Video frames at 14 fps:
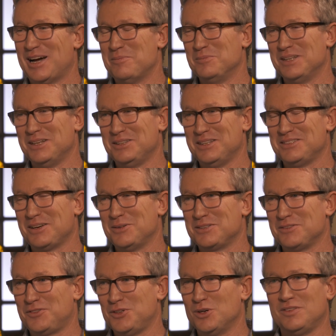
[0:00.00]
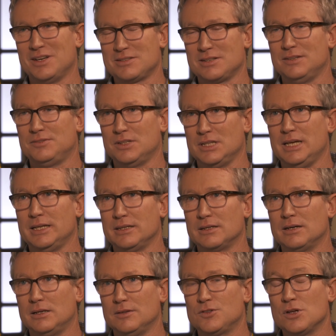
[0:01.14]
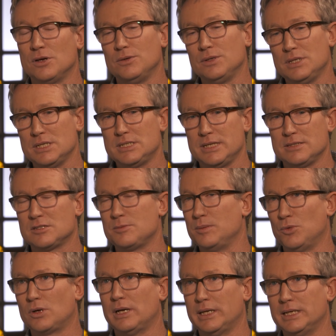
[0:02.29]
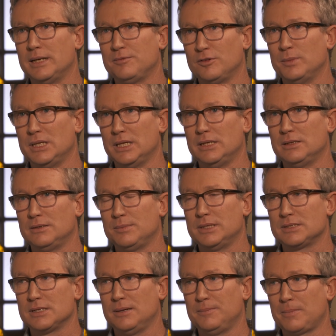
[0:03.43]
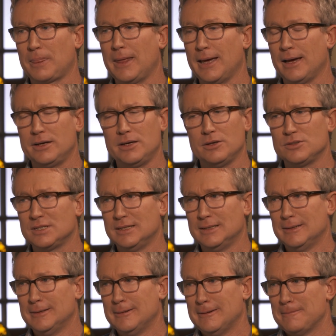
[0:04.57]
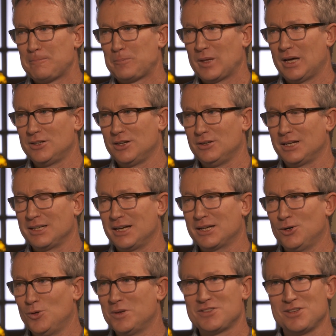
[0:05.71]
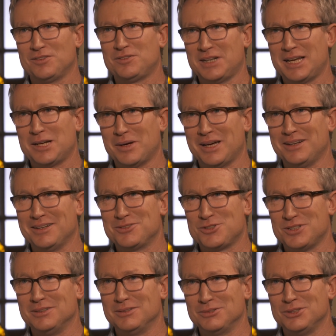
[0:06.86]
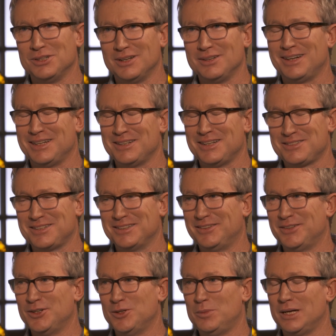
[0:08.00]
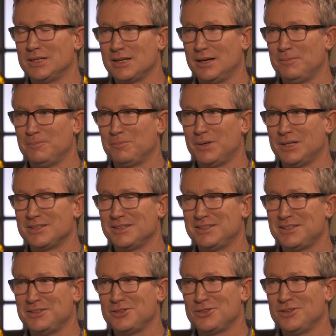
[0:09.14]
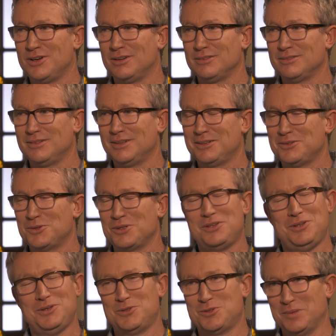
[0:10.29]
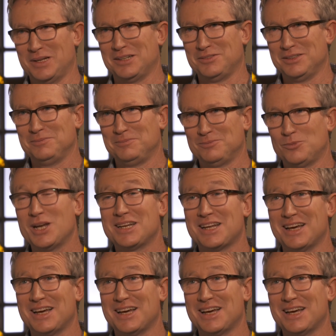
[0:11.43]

um, there, there's always a few of us left at the end, kind of. So it, it, tends to be more clean up for me then. But yeah, um, yeah I don't. I don't. I, I, call myself an animator still. You know, okay. I, I, still do. That's but awesome. um, but it, there's not. I don't do a huge amount of it. One